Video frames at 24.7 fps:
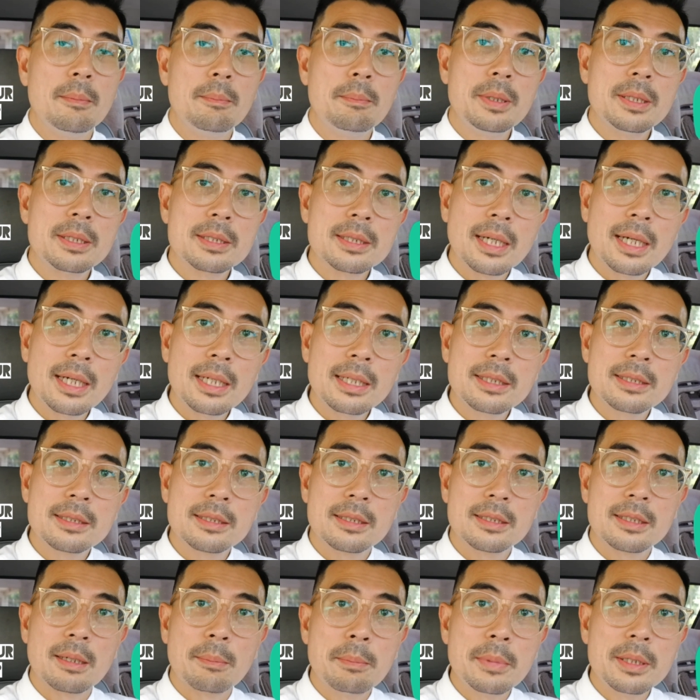Besides
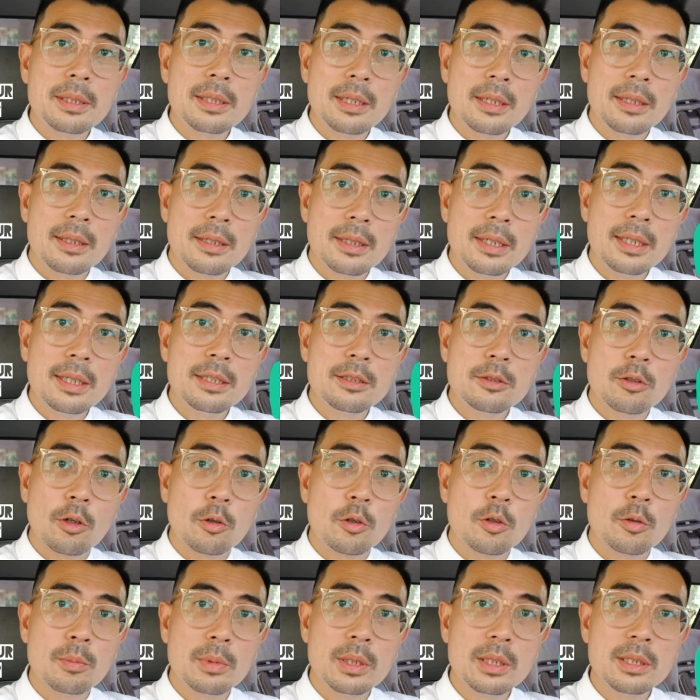submitting these
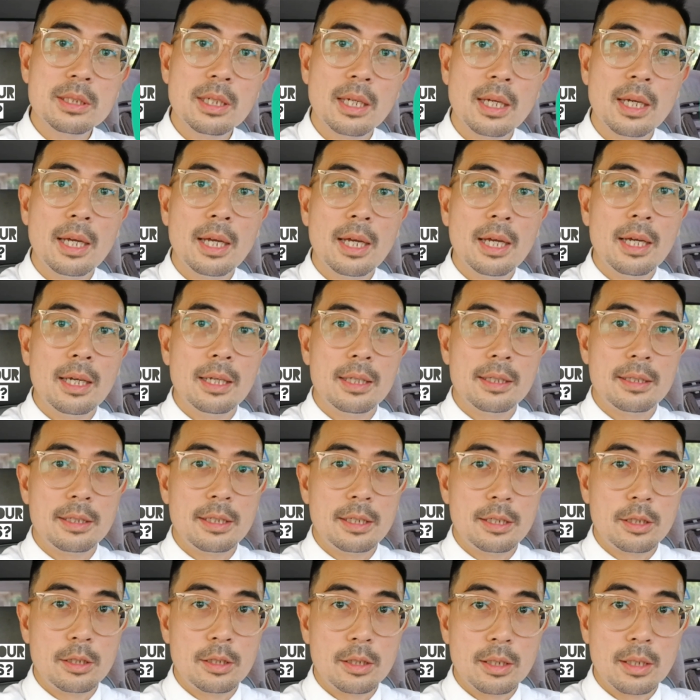documents,
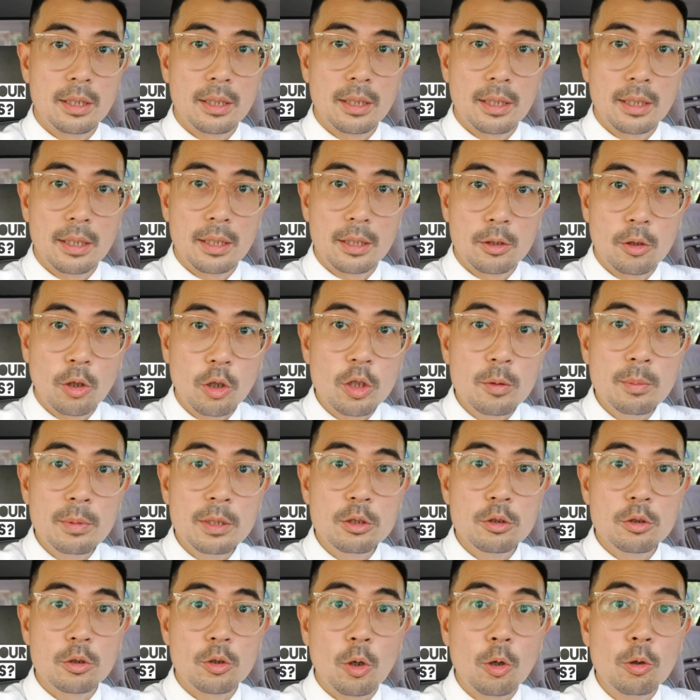the documents
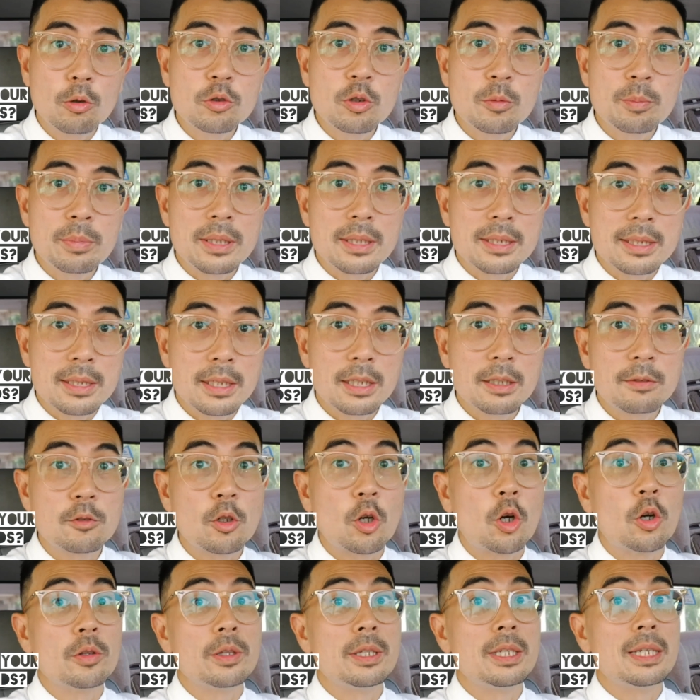should also be served
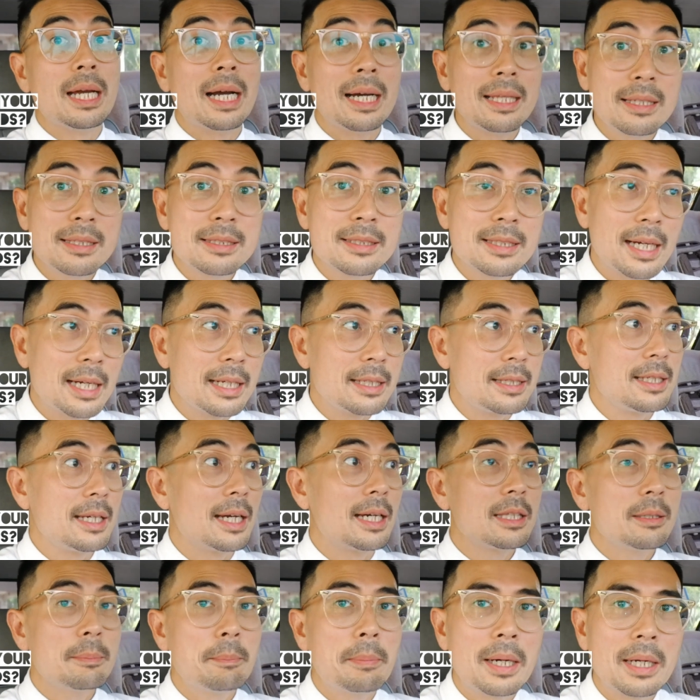on the other side, the
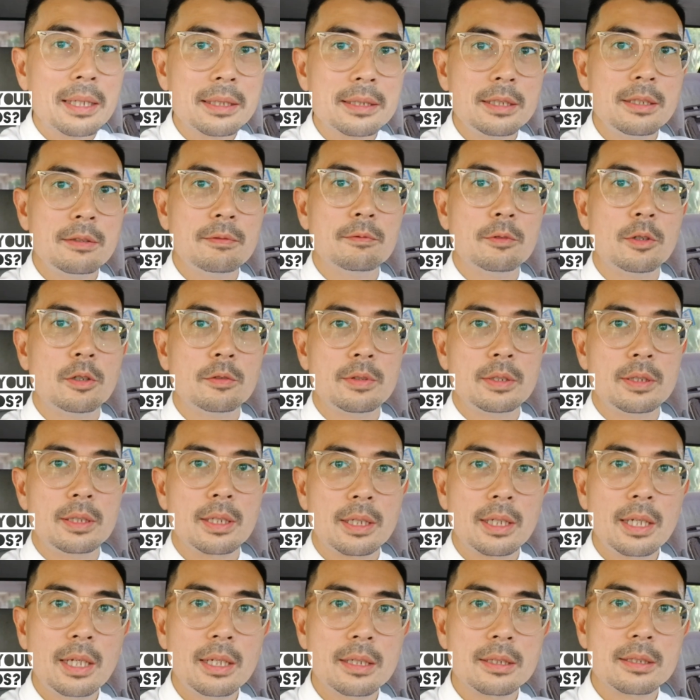other party involved in the
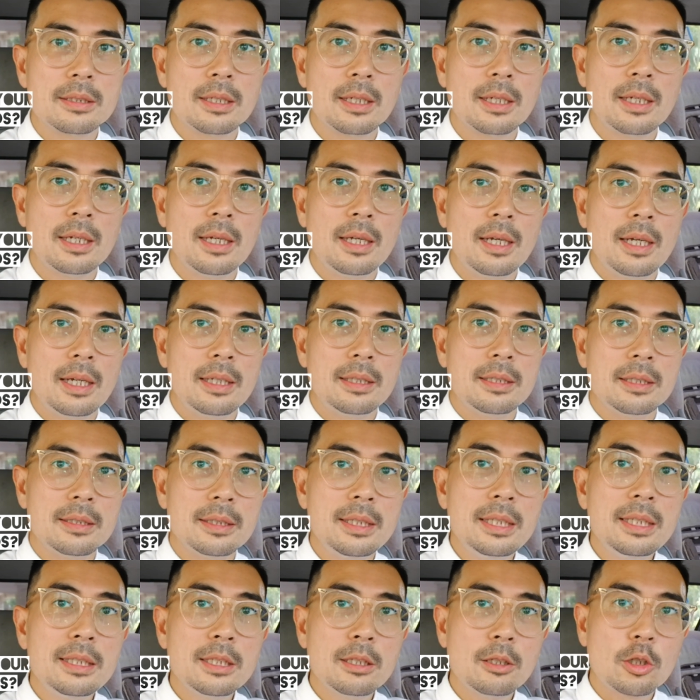case, and the
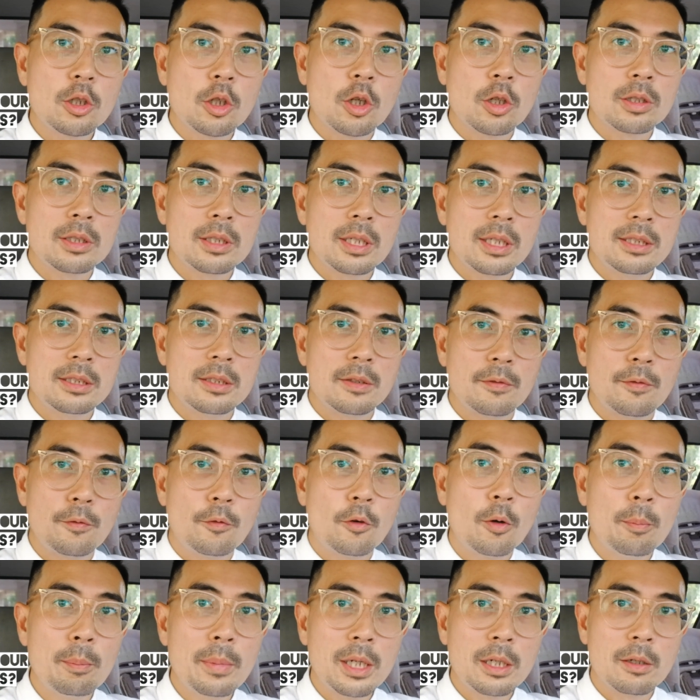detailed contents and
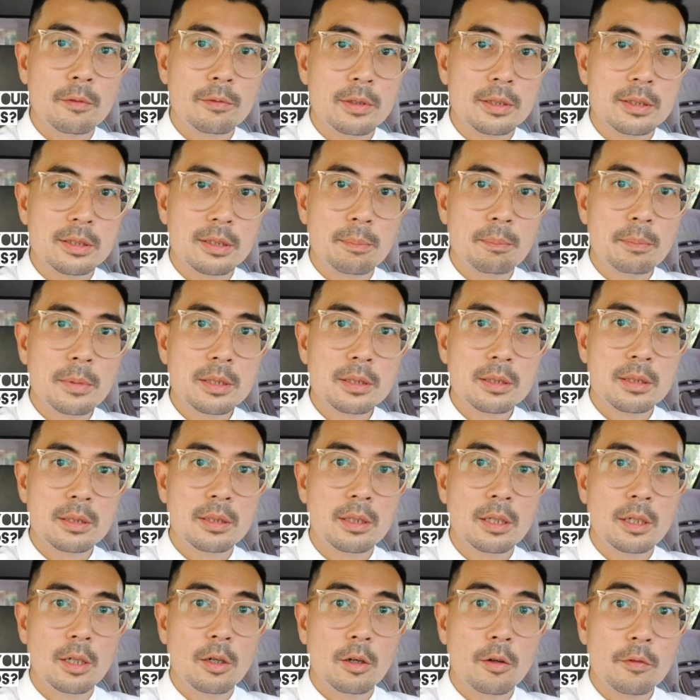format of the submission
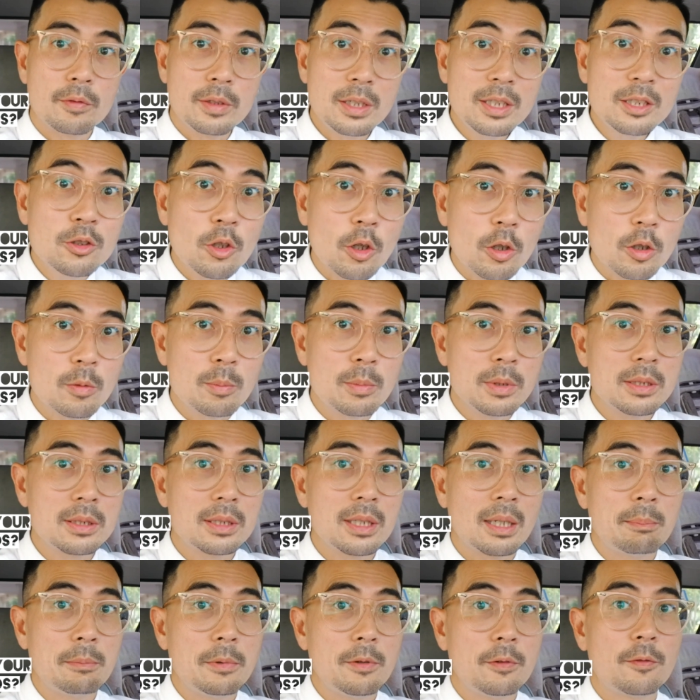of these documents
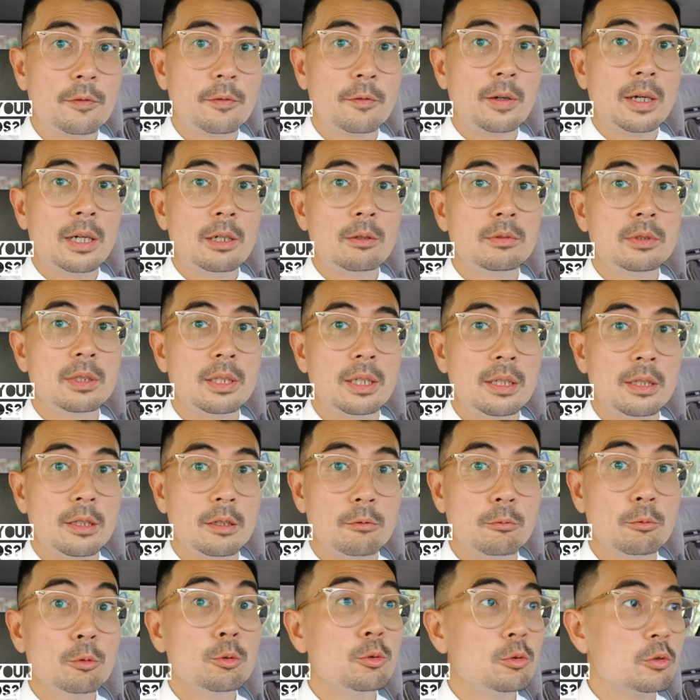can be found in the
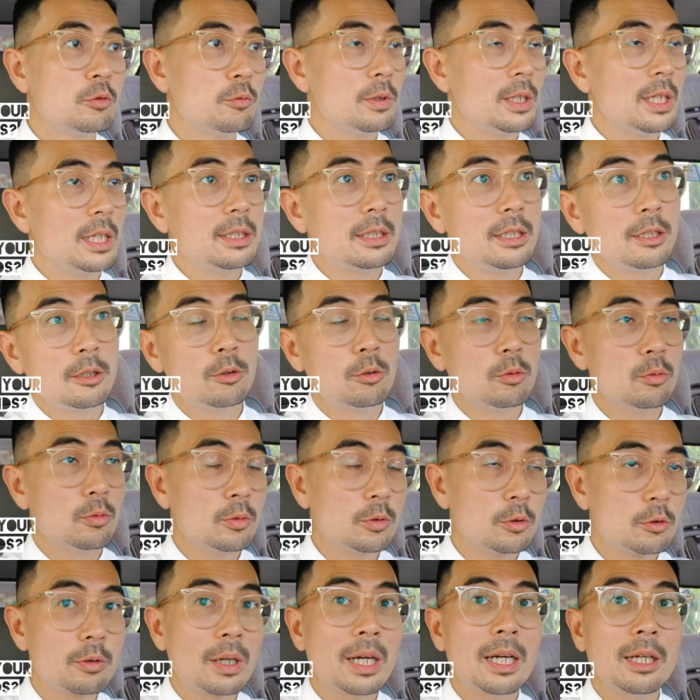rules relating
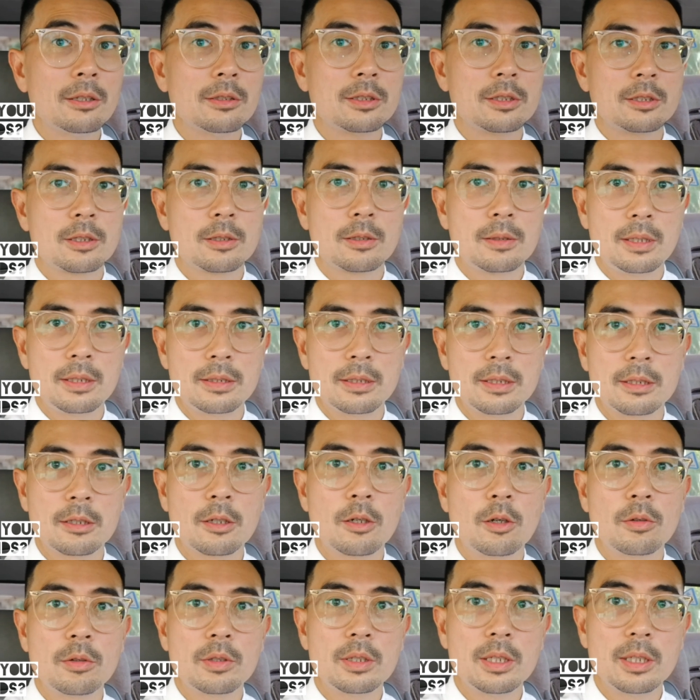to trials. This is
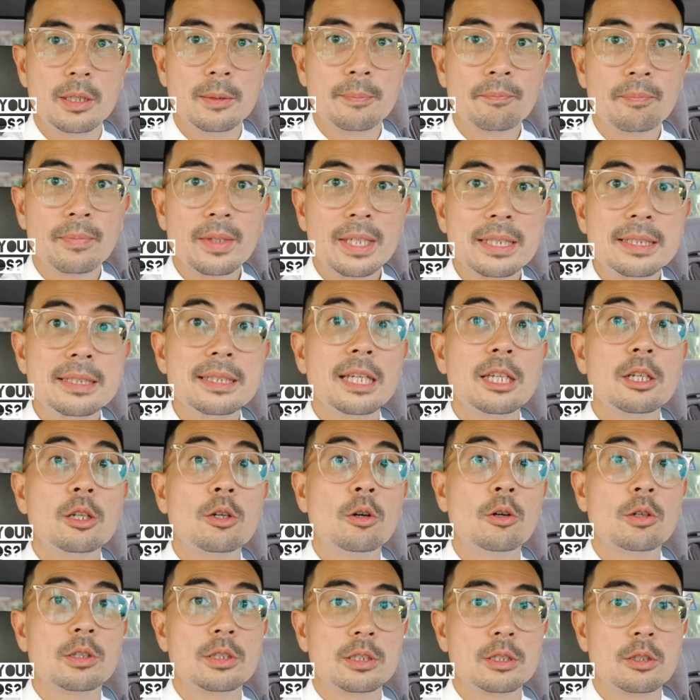called the State
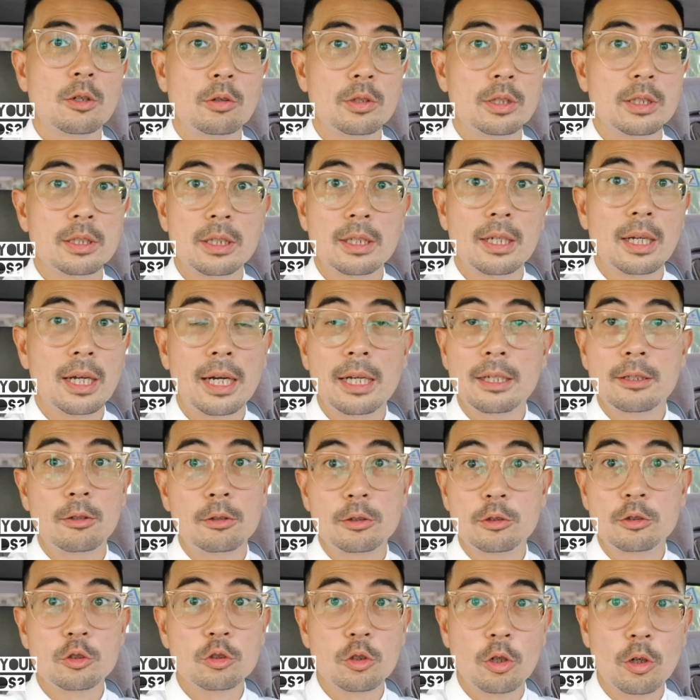Courts or
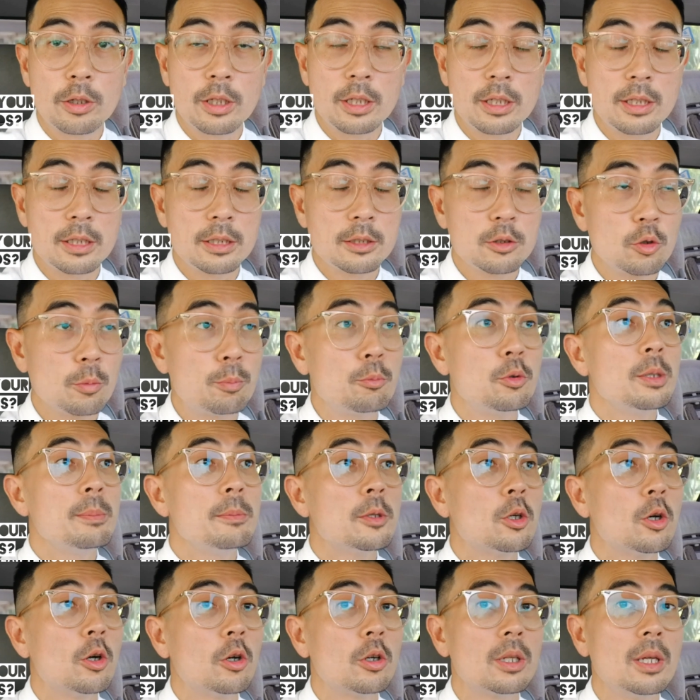the Supreme
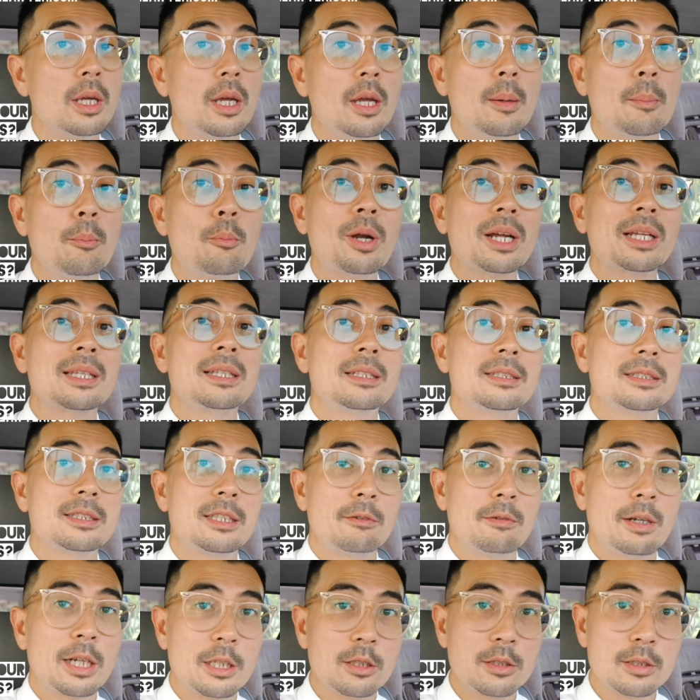Court Practice
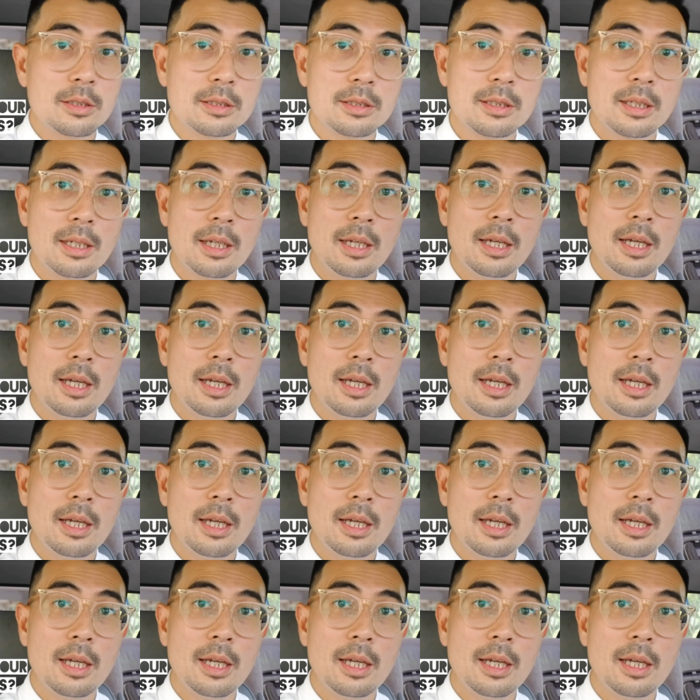Directions.